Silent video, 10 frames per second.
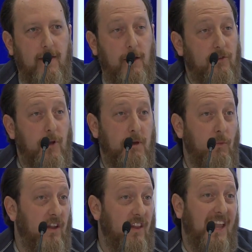That was going to be
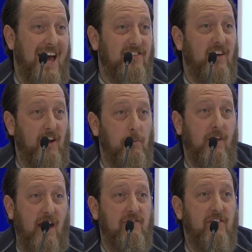one of the last
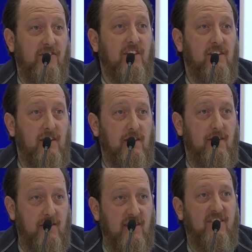items I physically
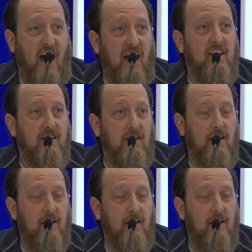designed.